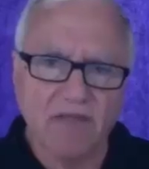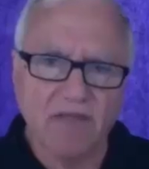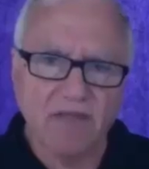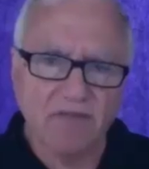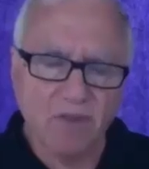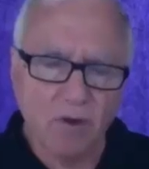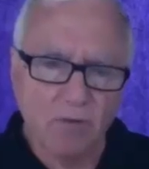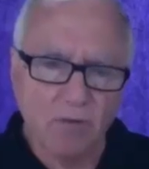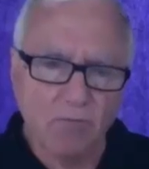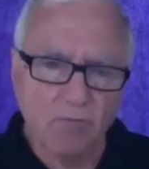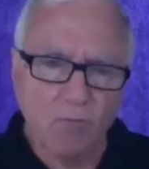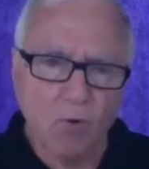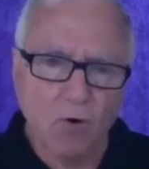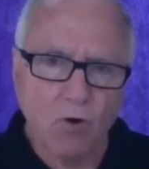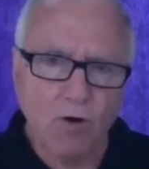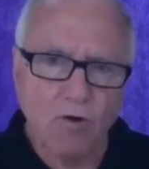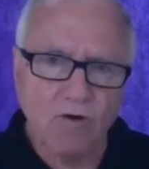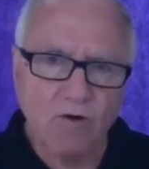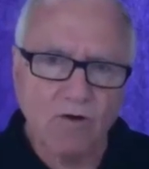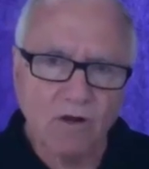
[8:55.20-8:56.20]
that there are
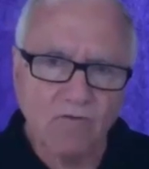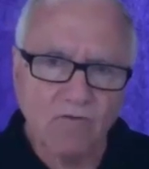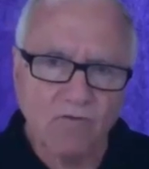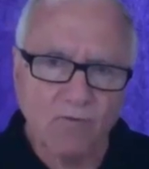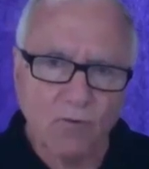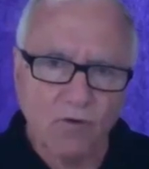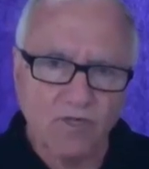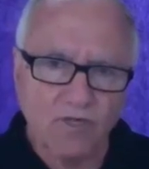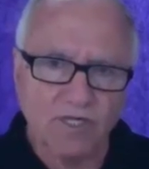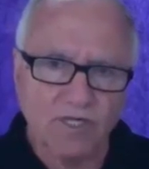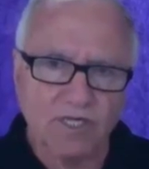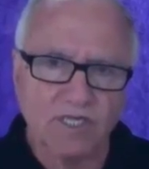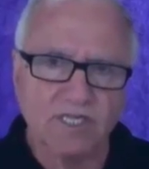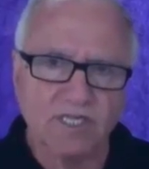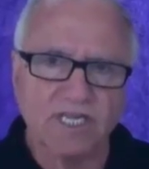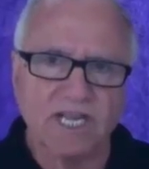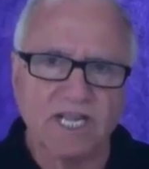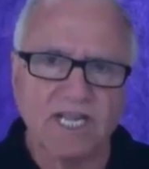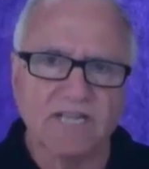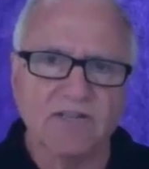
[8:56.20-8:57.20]
more
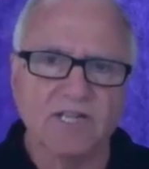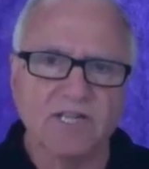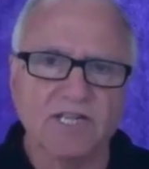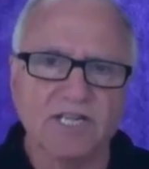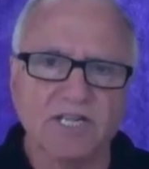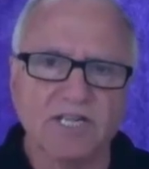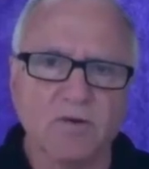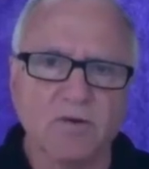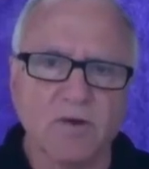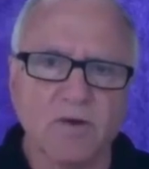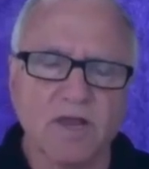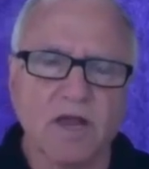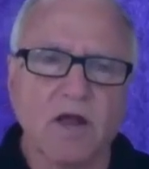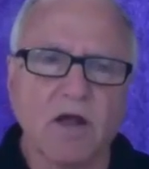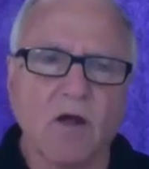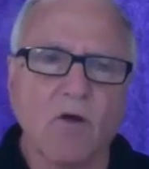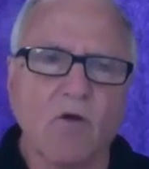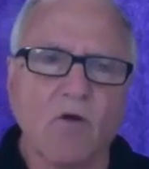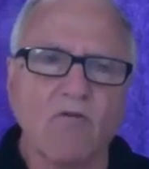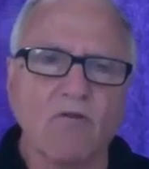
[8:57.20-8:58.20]
forces in Syria
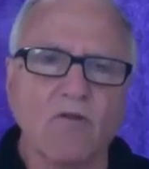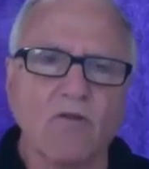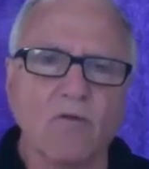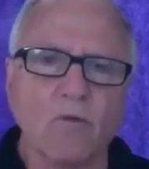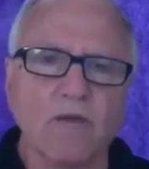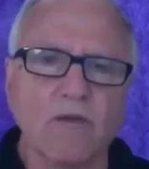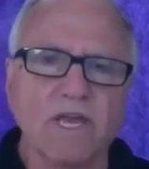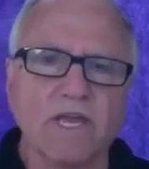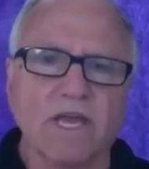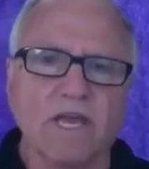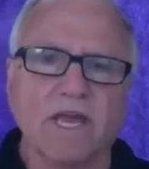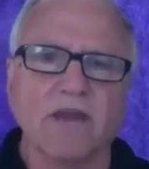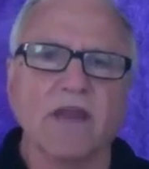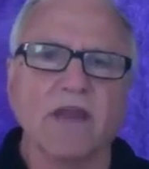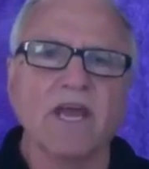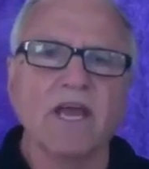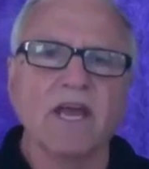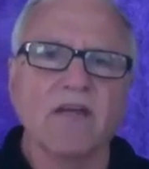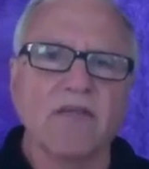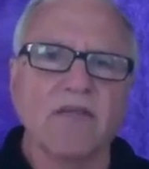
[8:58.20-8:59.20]
over the weekend,
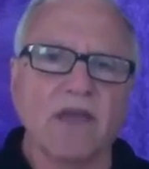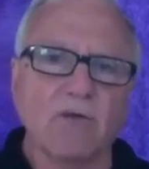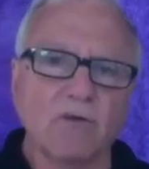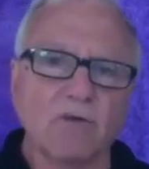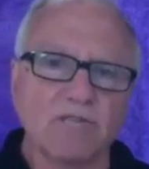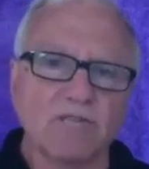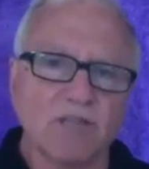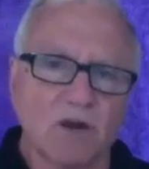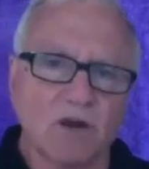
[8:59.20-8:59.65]
there was